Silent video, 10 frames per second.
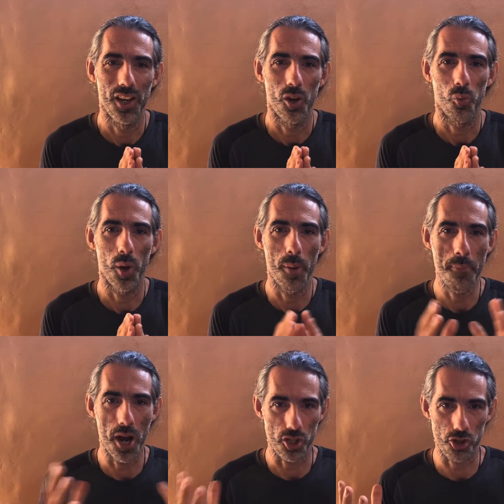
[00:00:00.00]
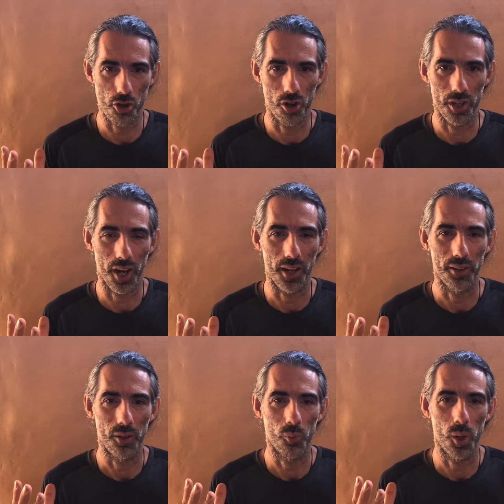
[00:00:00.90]
we're much stronger,
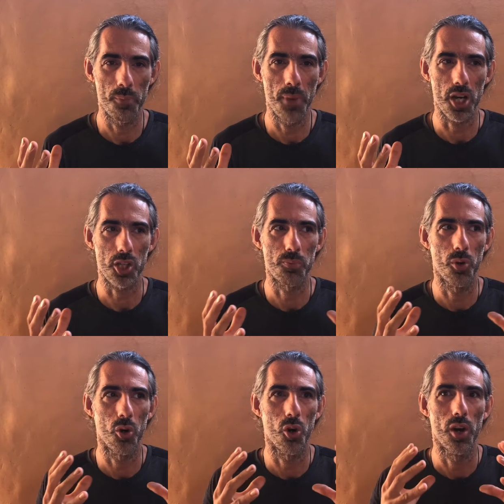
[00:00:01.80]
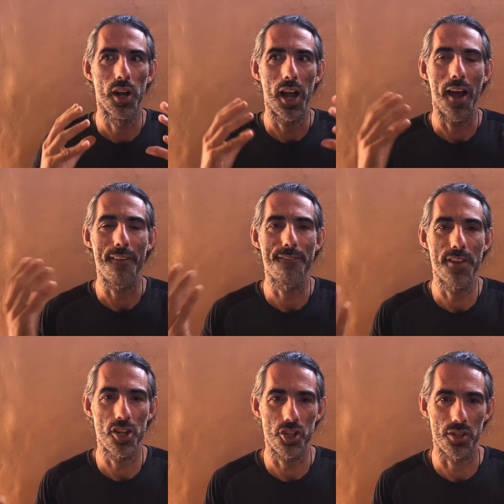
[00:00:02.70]
we're much more
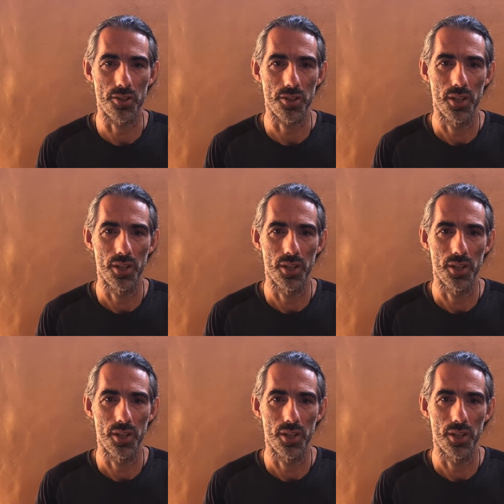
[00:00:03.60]
efficient,